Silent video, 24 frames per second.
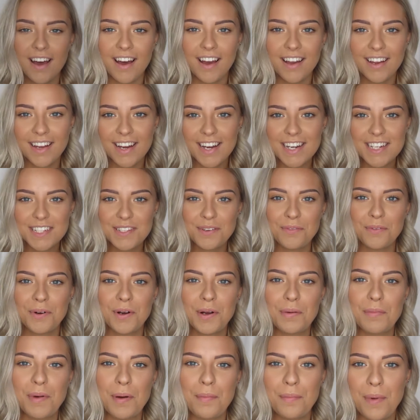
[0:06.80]
Hi guys,
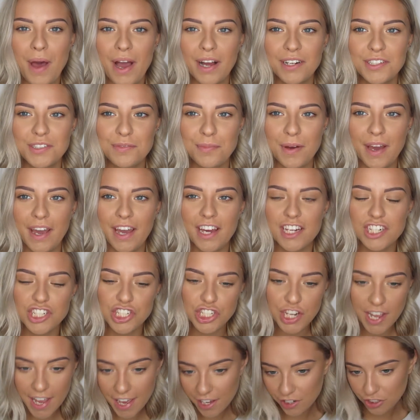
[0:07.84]
welcome back to my
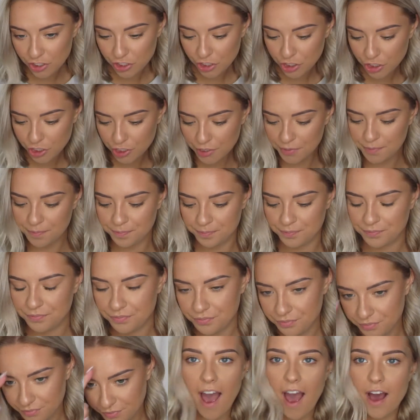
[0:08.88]
channel.
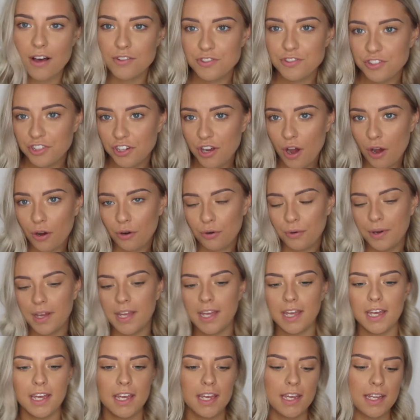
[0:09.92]
How's it
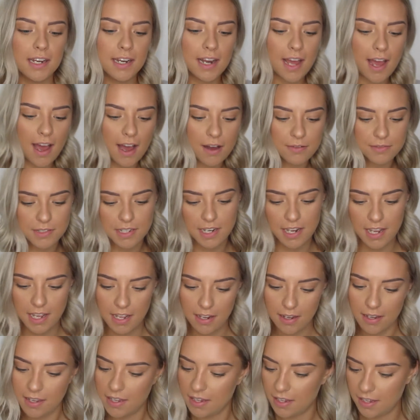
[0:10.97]
going? How's it
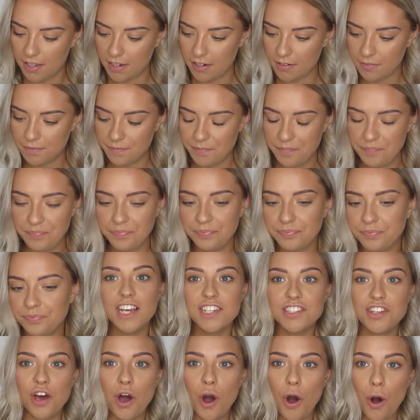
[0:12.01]
hanging?
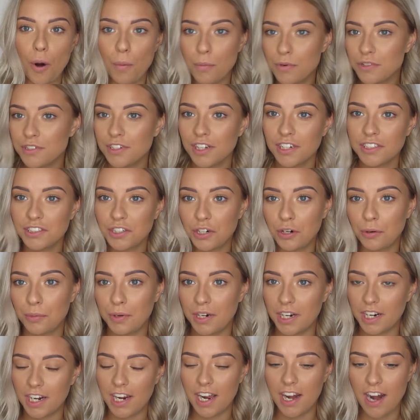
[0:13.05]
It's almost
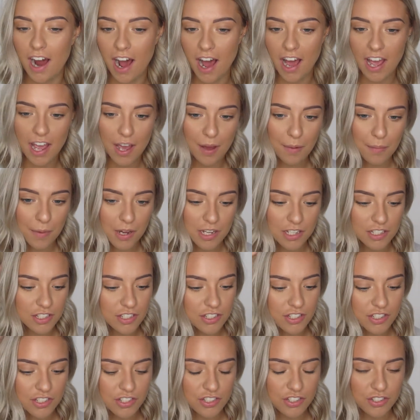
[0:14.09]
October and I am
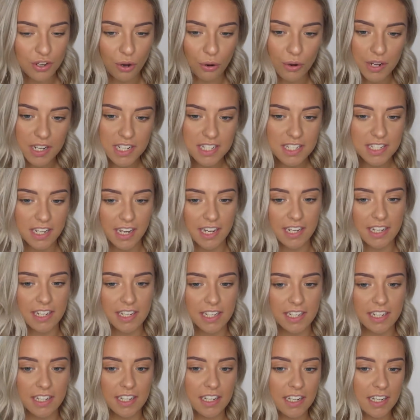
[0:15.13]
so
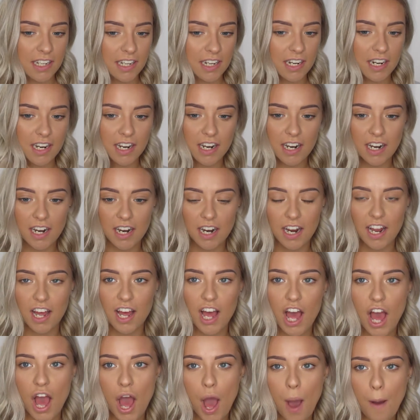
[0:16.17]
excited.
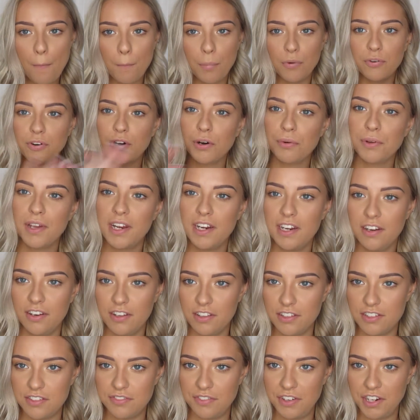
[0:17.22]
Before we get into
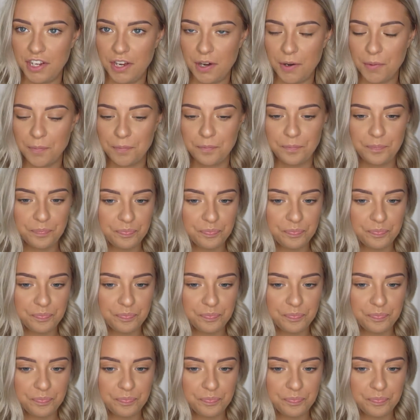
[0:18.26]
this video,